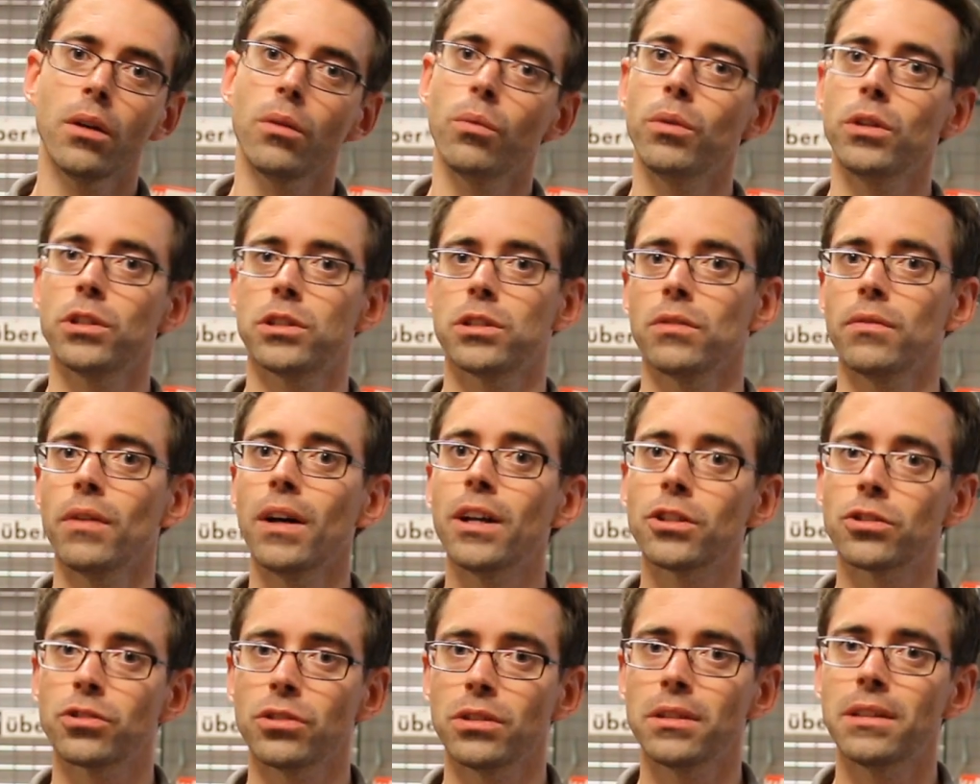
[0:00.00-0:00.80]
which
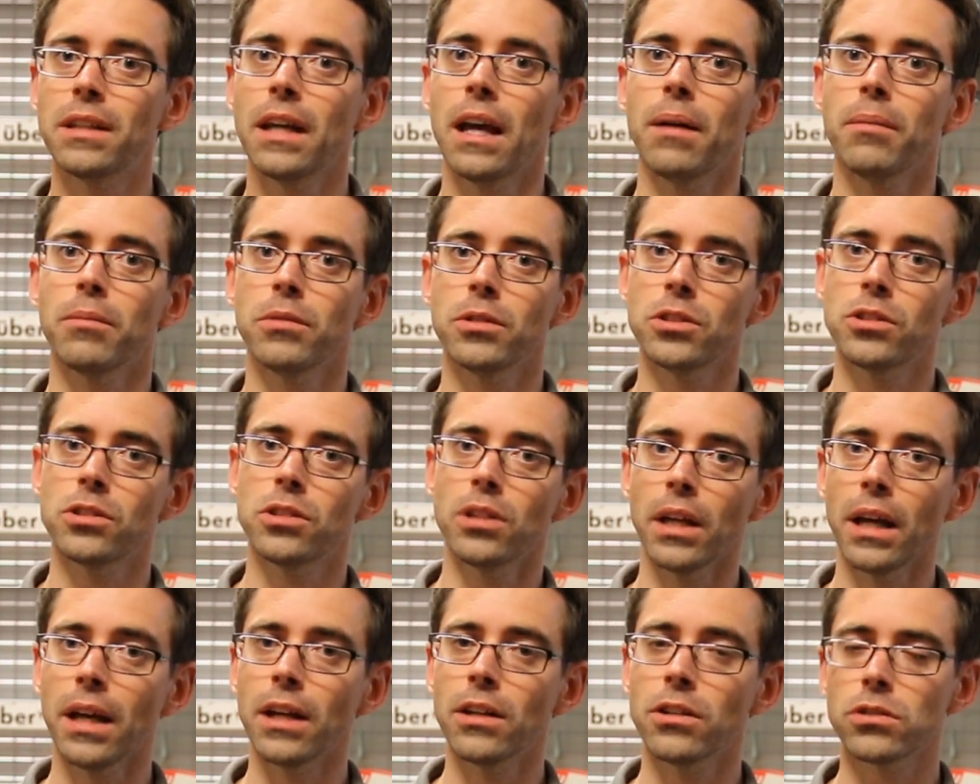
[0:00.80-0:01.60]
eventually damaged
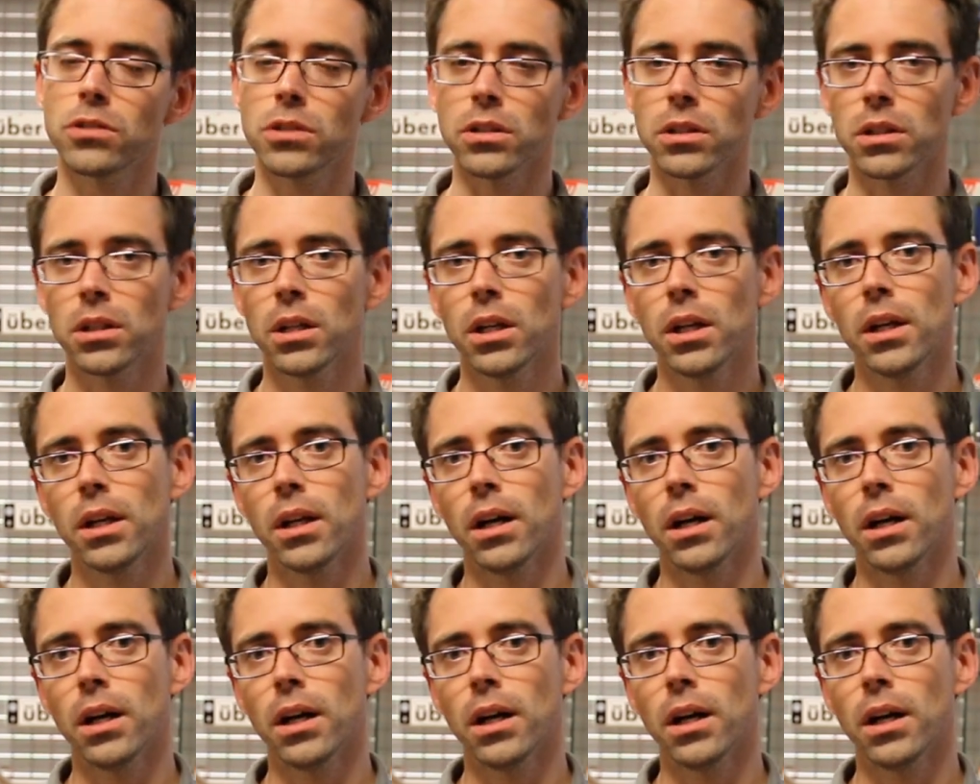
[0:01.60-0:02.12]
the engine.